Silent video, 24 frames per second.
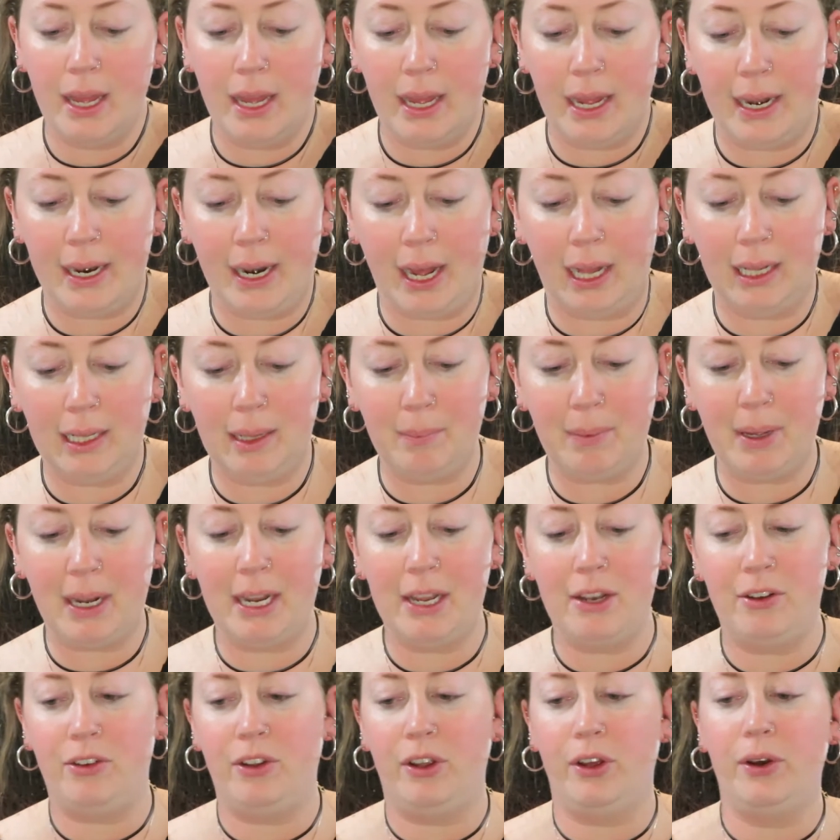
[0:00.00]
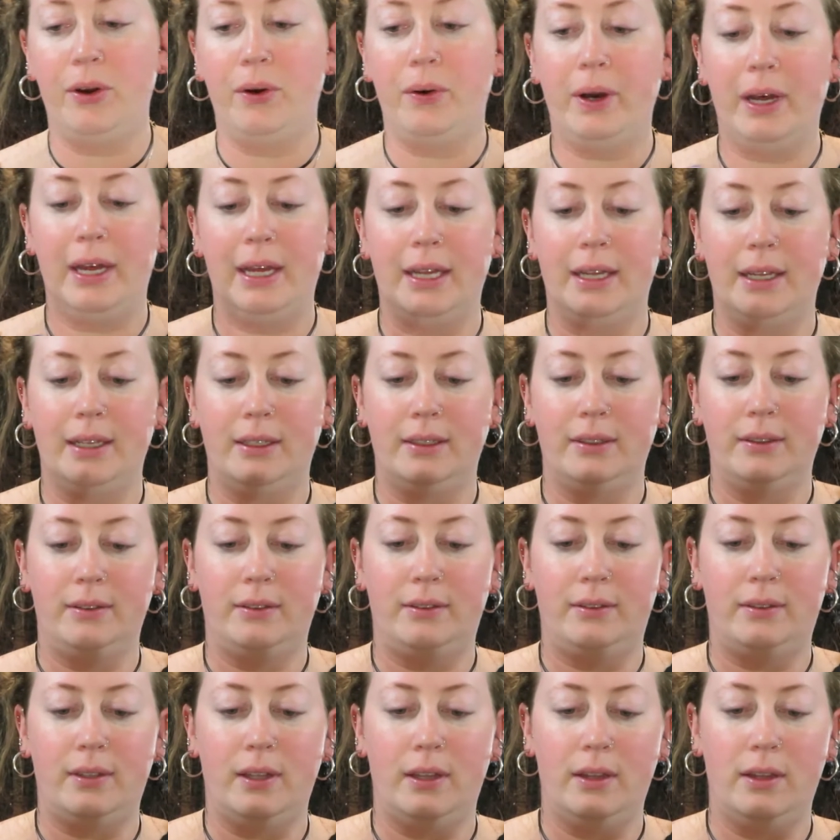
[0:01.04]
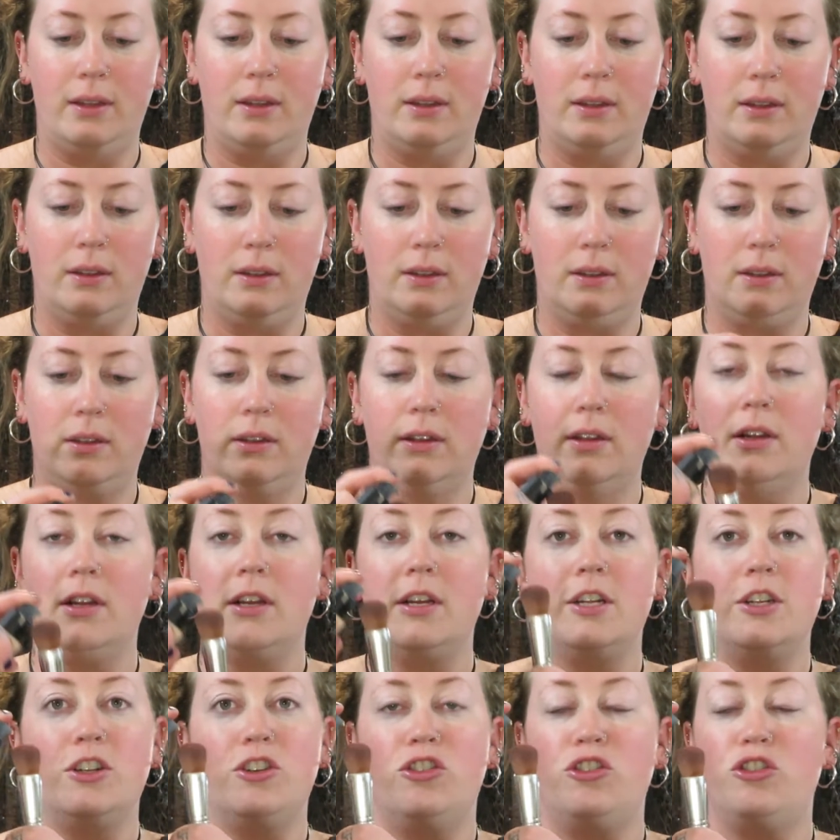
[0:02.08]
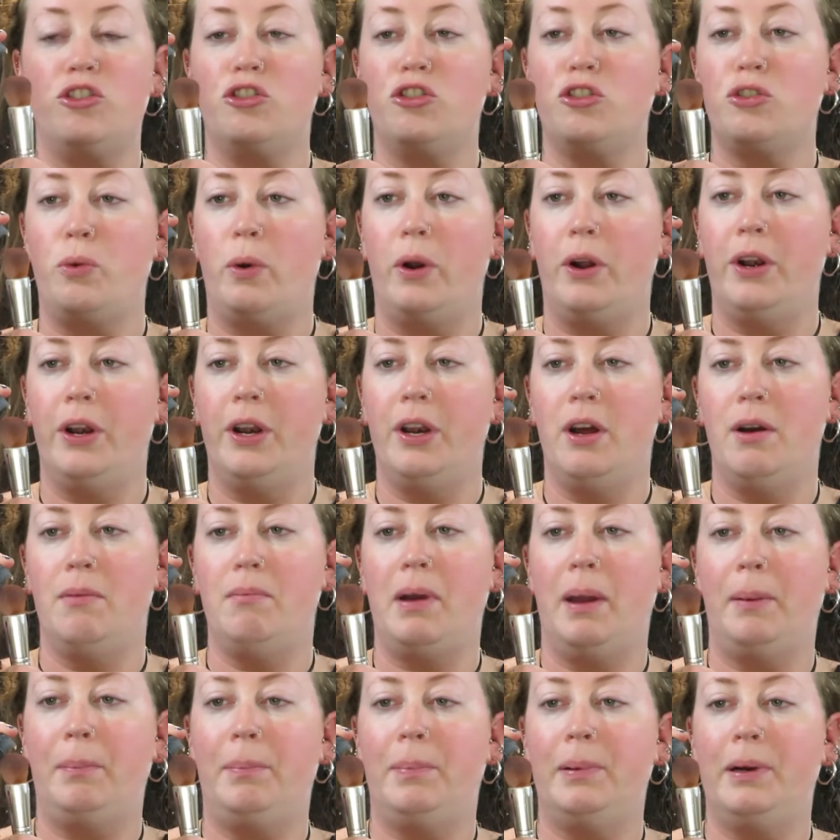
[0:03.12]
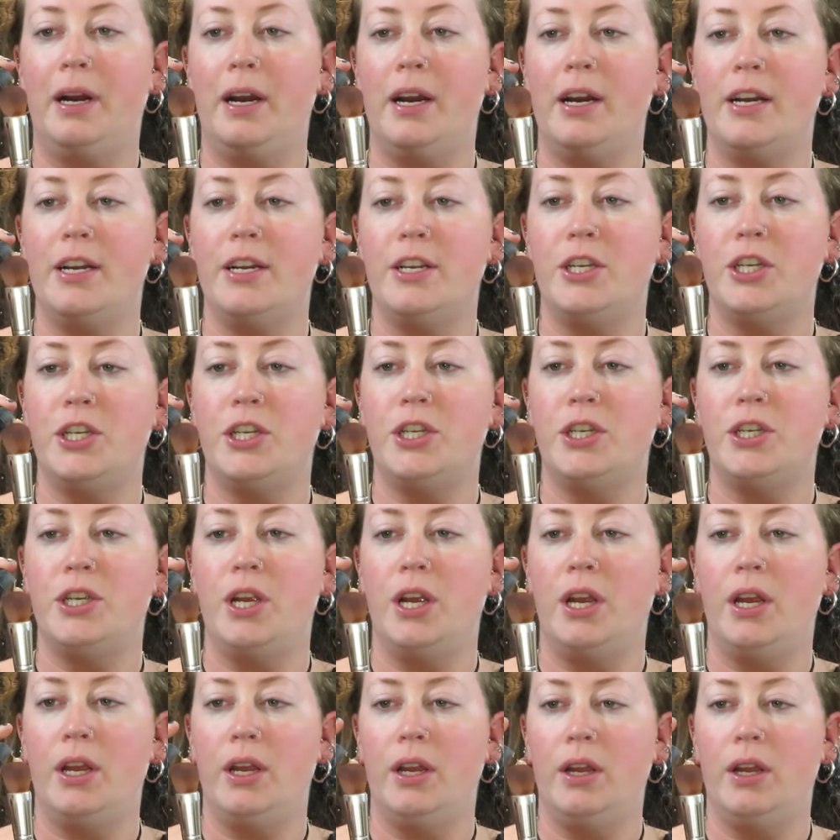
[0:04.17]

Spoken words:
And all I'm going to do is just squirt it on my brush.